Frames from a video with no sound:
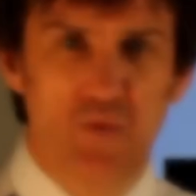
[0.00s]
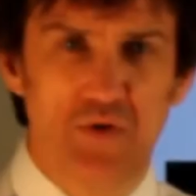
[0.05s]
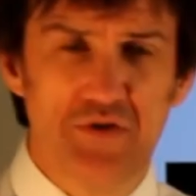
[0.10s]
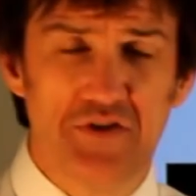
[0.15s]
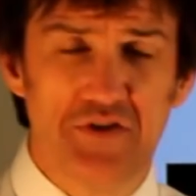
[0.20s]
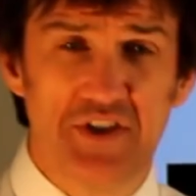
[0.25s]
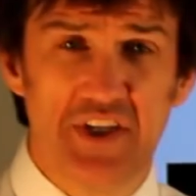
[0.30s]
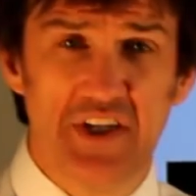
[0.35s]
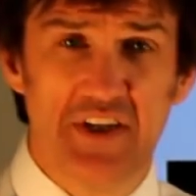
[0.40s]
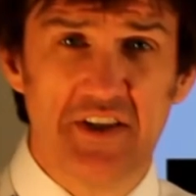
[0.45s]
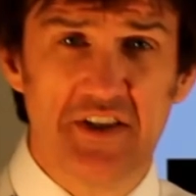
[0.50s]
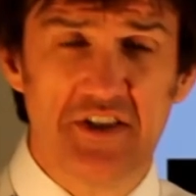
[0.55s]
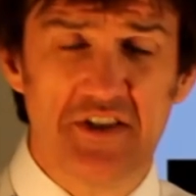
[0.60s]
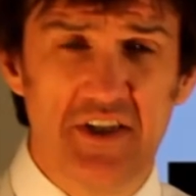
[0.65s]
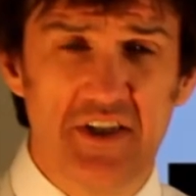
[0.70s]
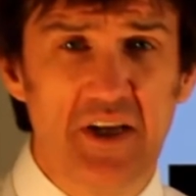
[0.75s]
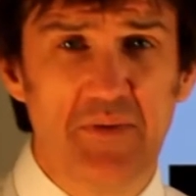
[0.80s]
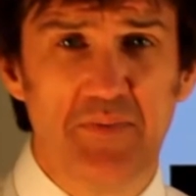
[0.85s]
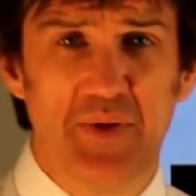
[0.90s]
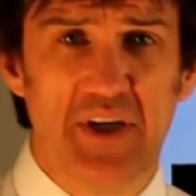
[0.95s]
you've seen in this
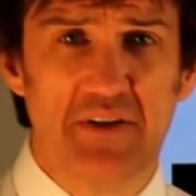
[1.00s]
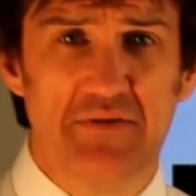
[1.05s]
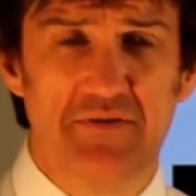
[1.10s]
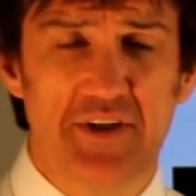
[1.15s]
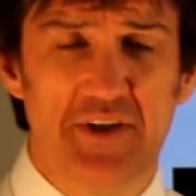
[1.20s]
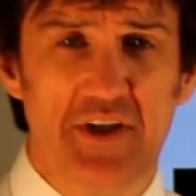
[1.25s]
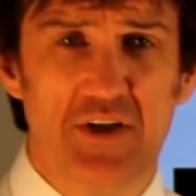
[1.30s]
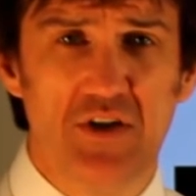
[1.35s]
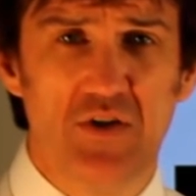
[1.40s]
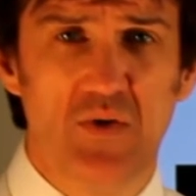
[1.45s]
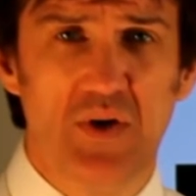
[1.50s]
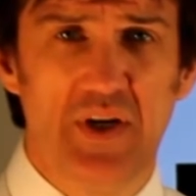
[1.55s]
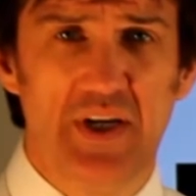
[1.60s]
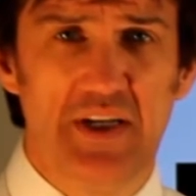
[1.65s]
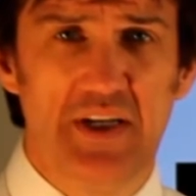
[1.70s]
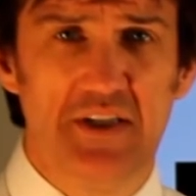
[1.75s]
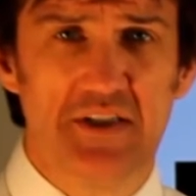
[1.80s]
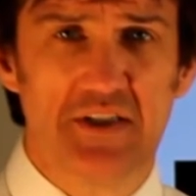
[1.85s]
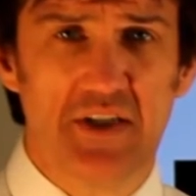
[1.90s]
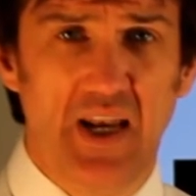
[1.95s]
sneak peek video
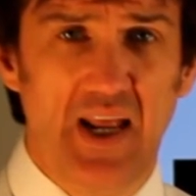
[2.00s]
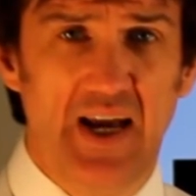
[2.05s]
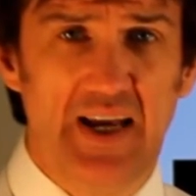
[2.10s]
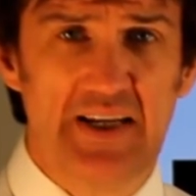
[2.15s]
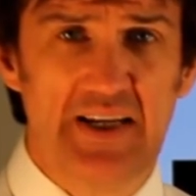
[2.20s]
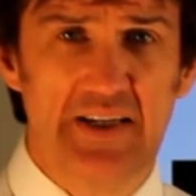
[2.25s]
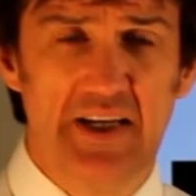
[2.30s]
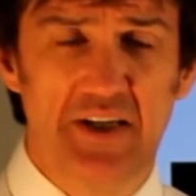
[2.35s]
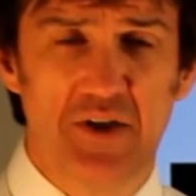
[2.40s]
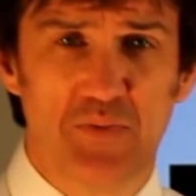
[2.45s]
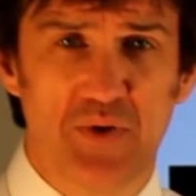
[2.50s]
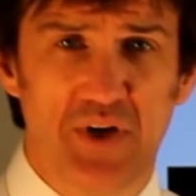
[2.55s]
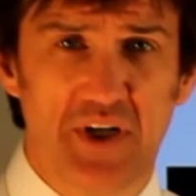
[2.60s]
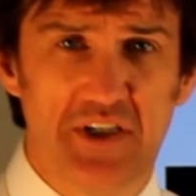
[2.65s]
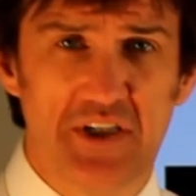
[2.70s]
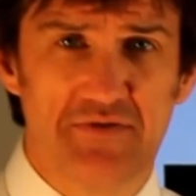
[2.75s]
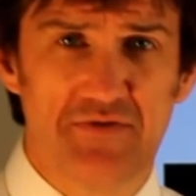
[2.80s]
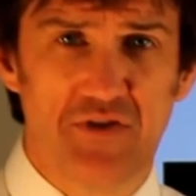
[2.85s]
is LAGAN Enterprise